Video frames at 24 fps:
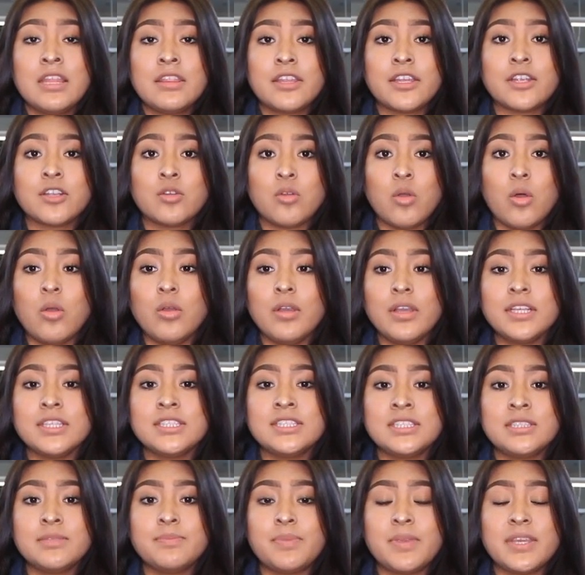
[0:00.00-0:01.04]
Their goal
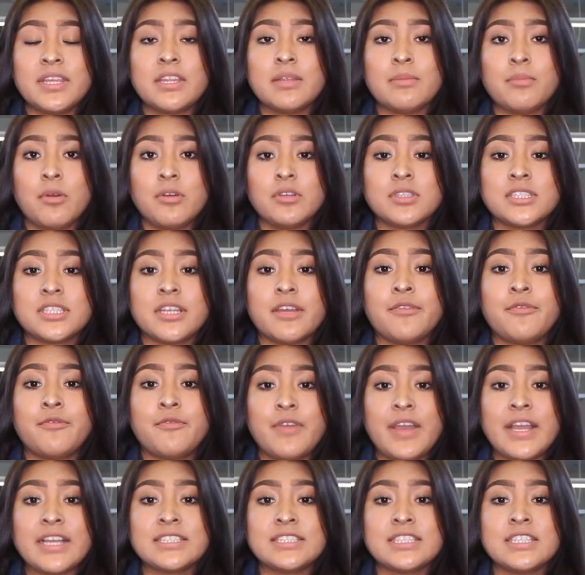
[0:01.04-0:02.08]
is to be the most
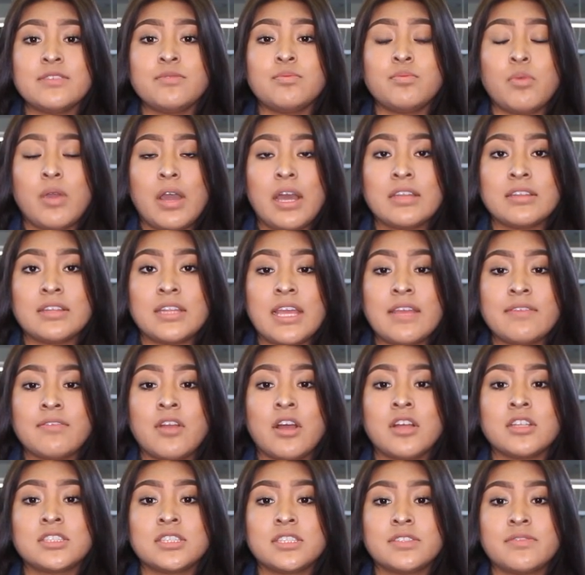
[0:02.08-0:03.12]
effective wildlife
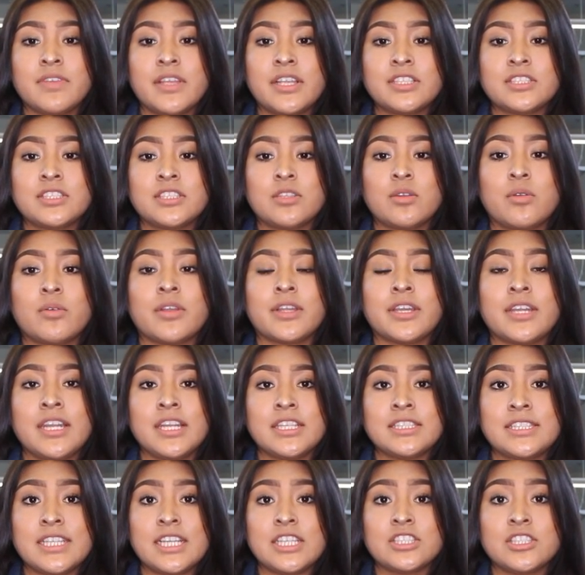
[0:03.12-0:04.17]
conservation
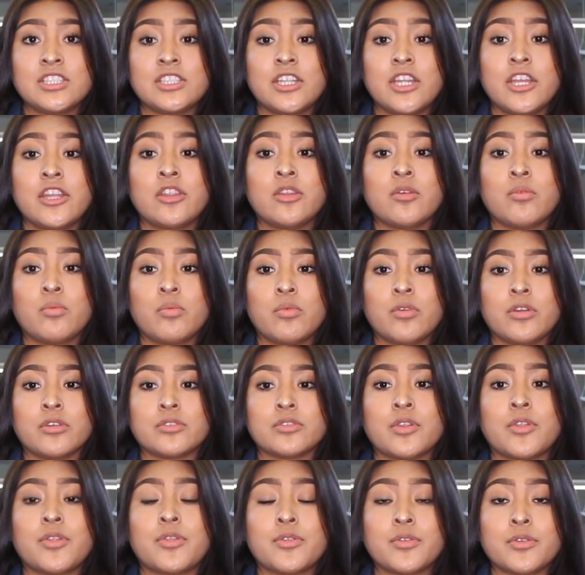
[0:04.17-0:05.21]
organization in the
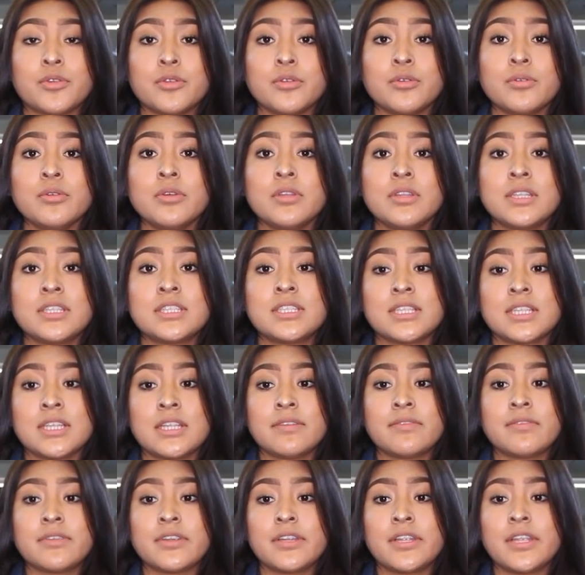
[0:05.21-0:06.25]
world through the
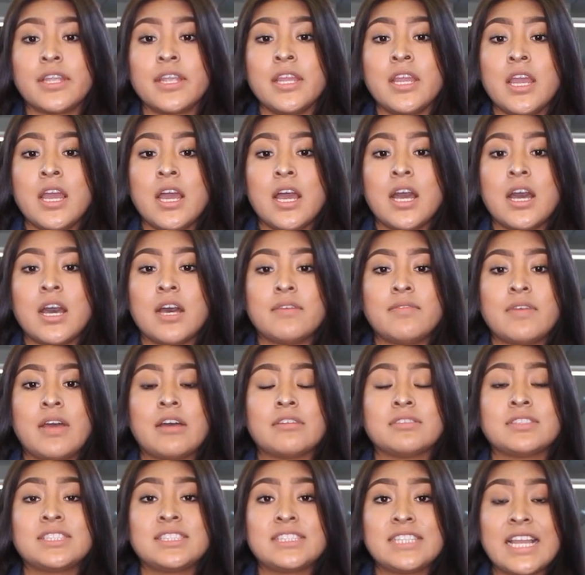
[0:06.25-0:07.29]
delivery of
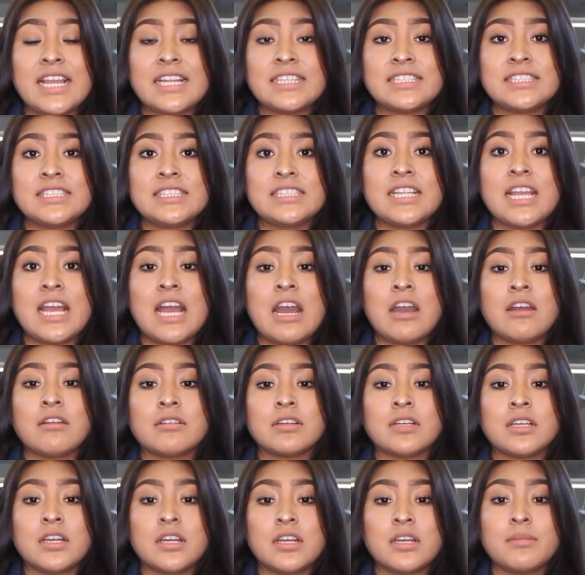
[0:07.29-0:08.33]
outstanding
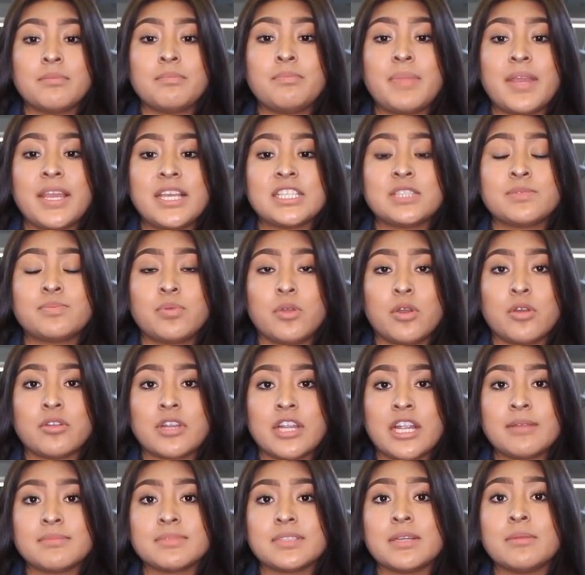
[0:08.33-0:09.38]
outcome-based
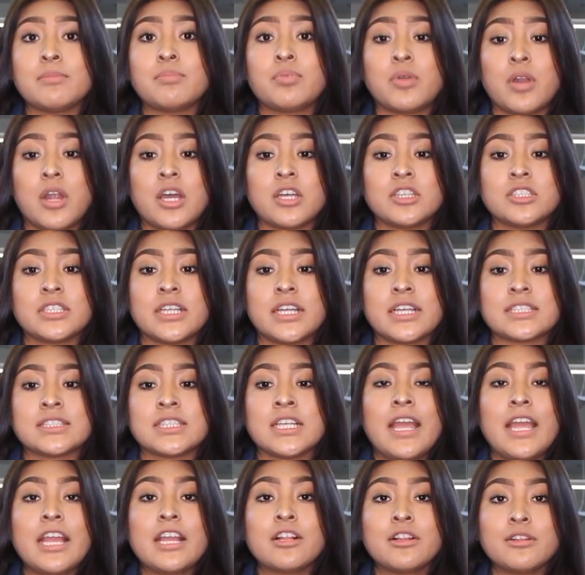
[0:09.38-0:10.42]
programs and projects
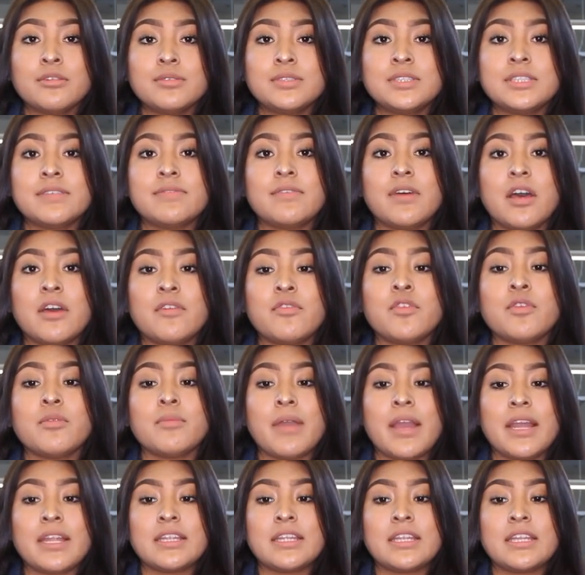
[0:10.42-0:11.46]
inclusive of
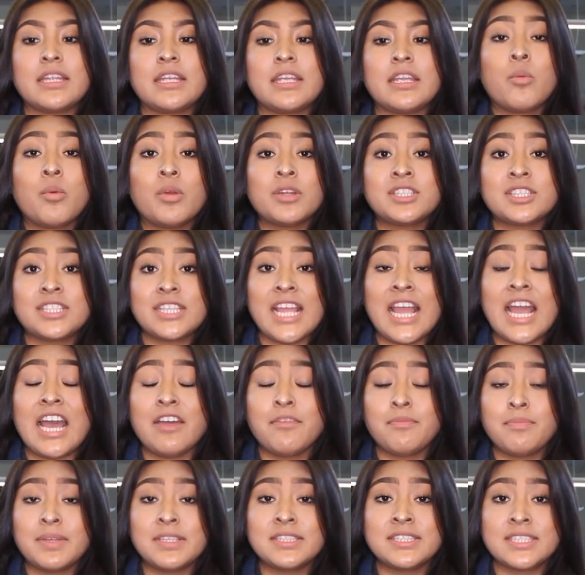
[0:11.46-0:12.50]
humanity, which they
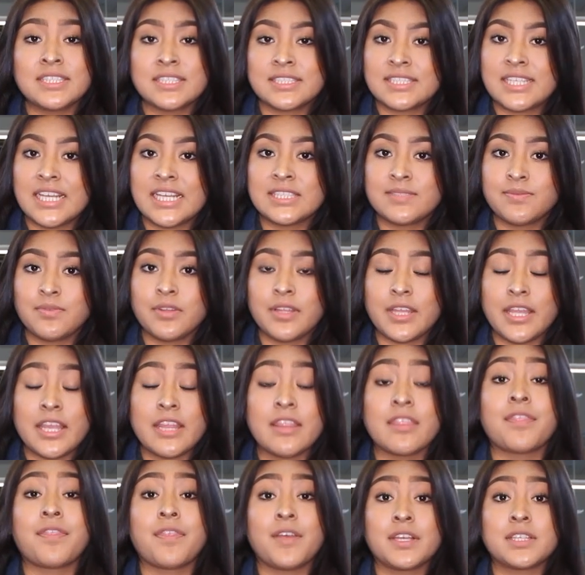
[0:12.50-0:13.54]
have been successful
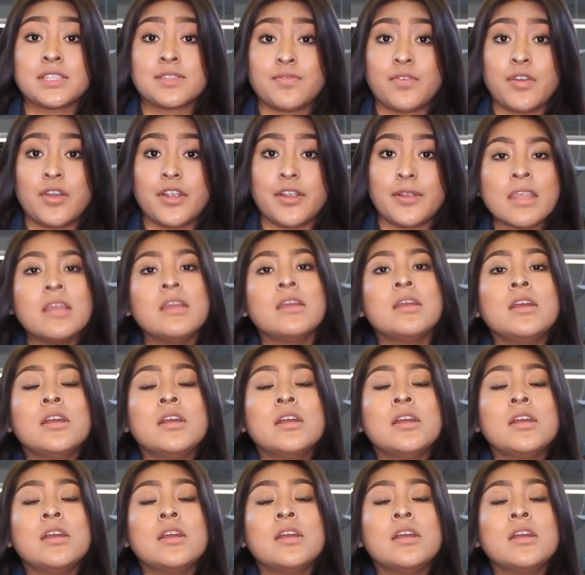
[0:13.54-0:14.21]
in thus far.